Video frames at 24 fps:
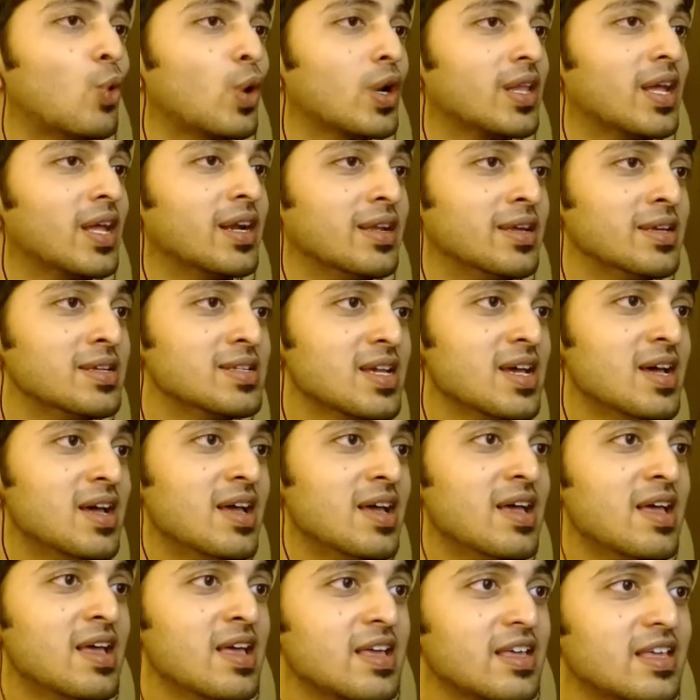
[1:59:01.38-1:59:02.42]
what that is
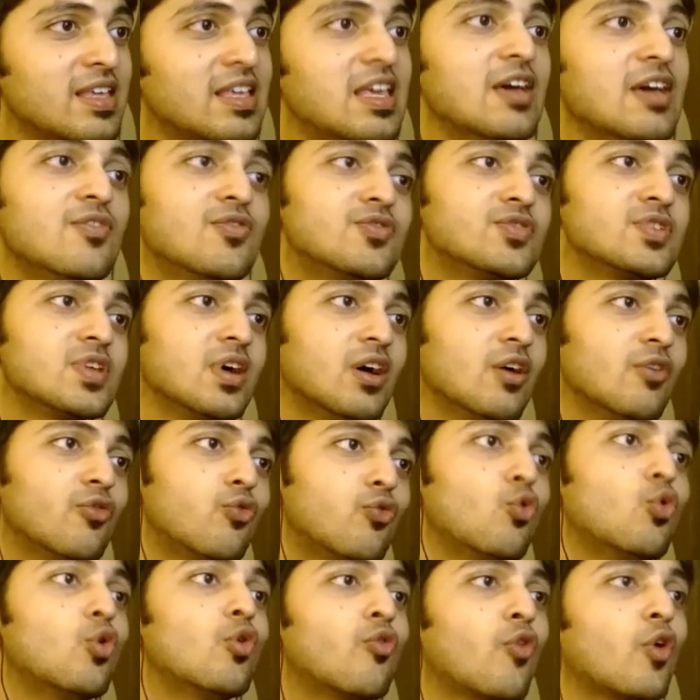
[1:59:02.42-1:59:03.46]
gives a
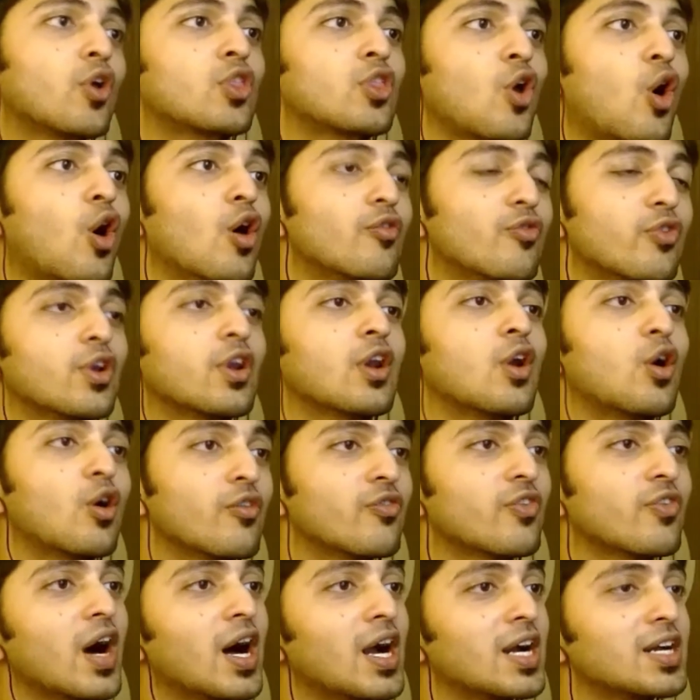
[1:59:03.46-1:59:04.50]
food for thought for a lot
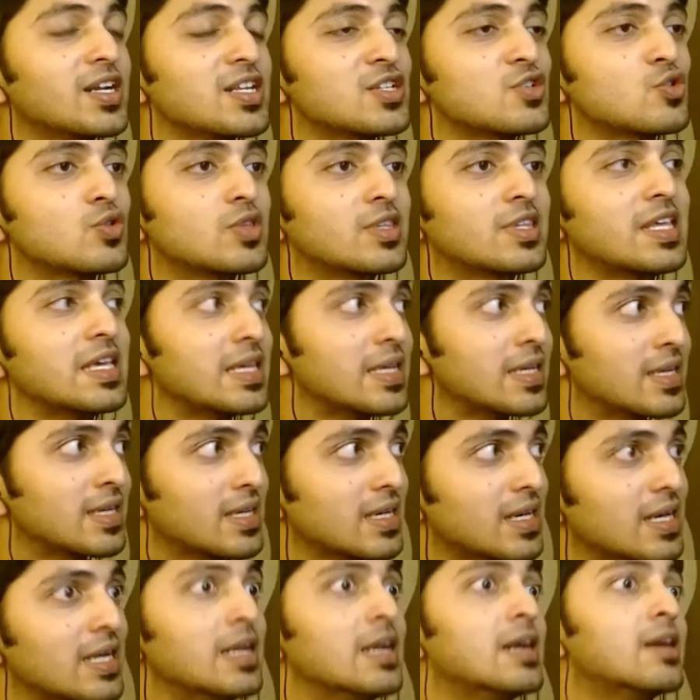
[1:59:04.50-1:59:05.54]
of artists to think
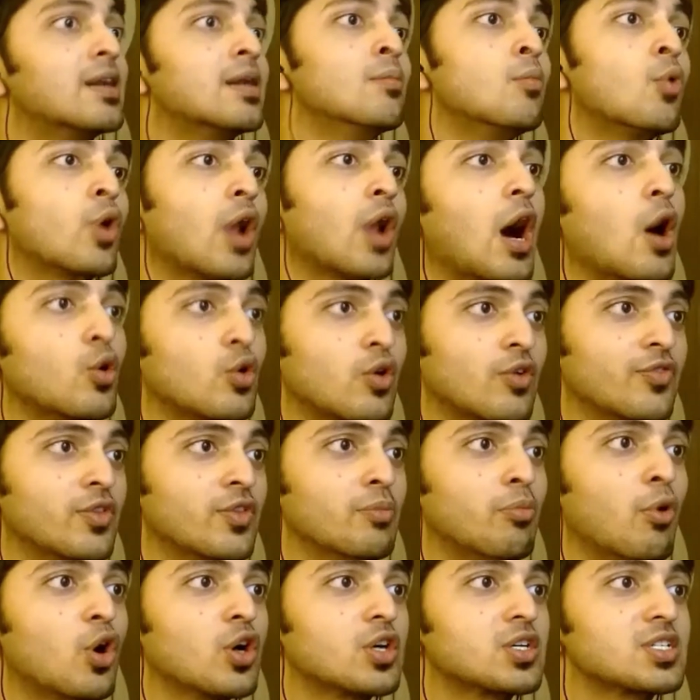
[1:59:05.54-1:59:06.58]
a little more out of the
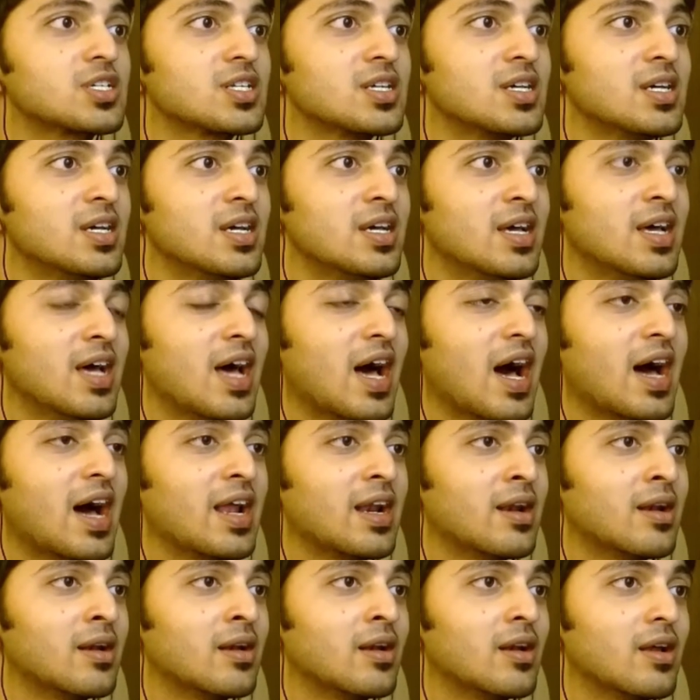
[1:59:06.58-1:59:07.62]
box
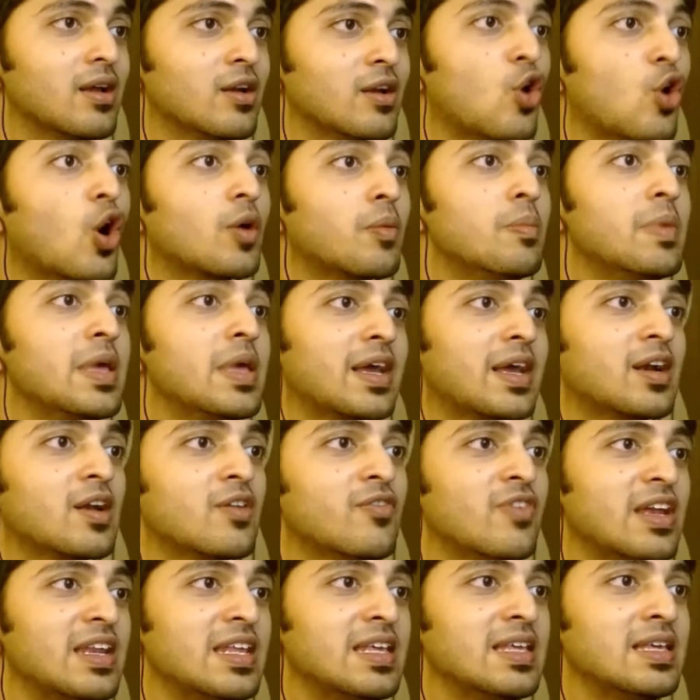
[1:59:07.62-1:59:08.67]
and not make it a
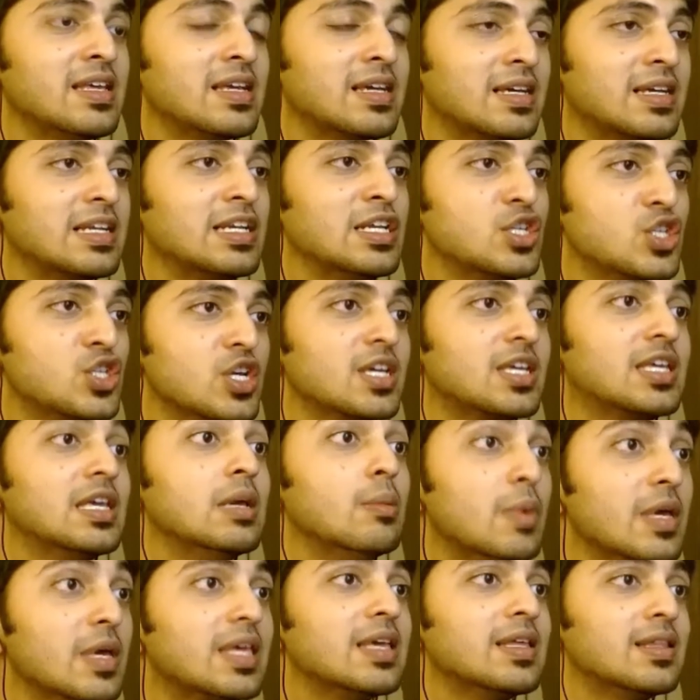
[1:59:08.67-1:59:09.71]
very cliche
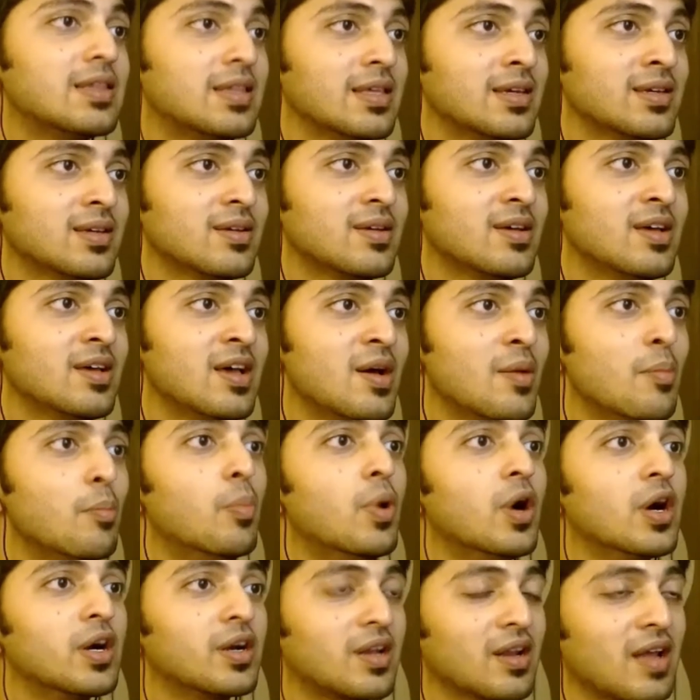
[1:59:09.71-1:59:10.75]
gimmicky thing,
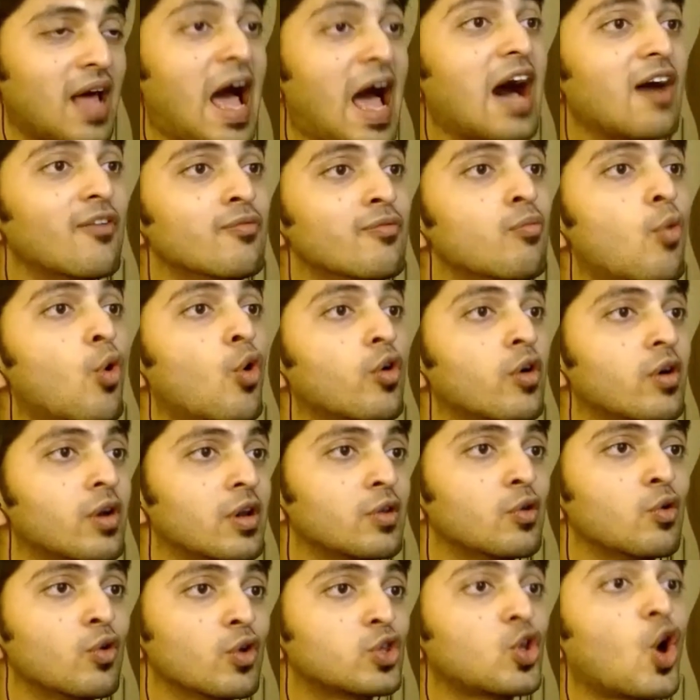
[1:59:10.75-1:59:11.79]
but have more,
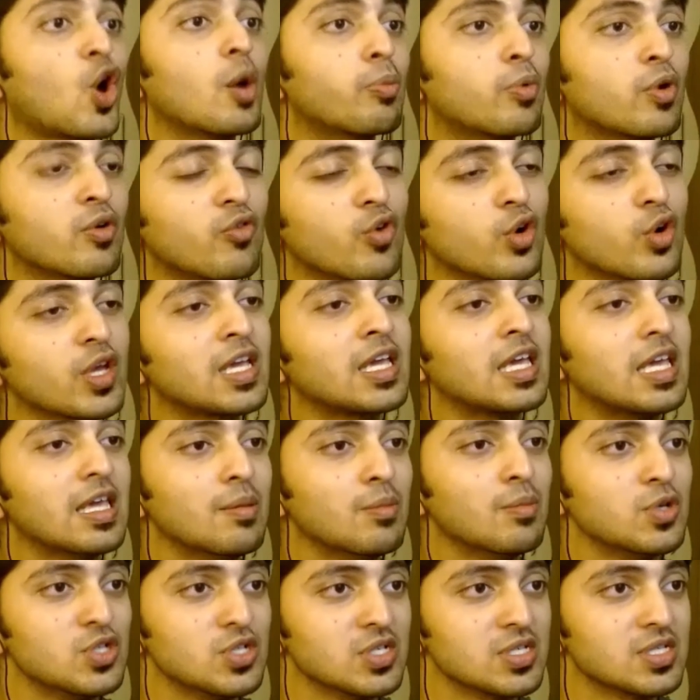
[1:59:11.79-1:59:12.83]
thought-provoking
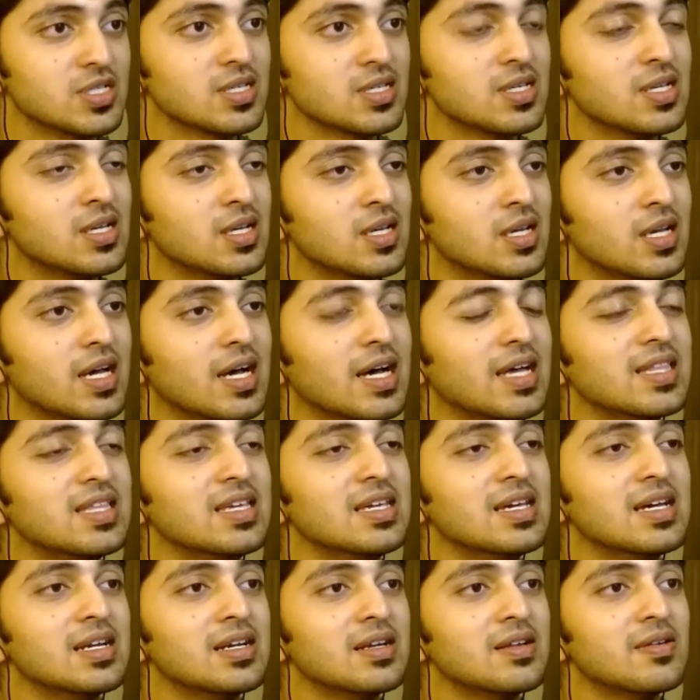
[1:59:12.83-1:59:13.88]
images at
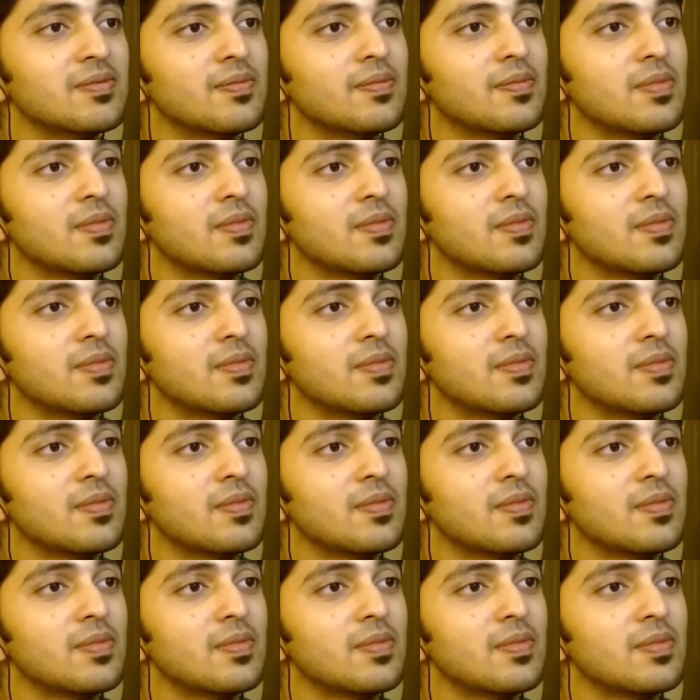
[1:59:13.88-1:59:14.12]
the end?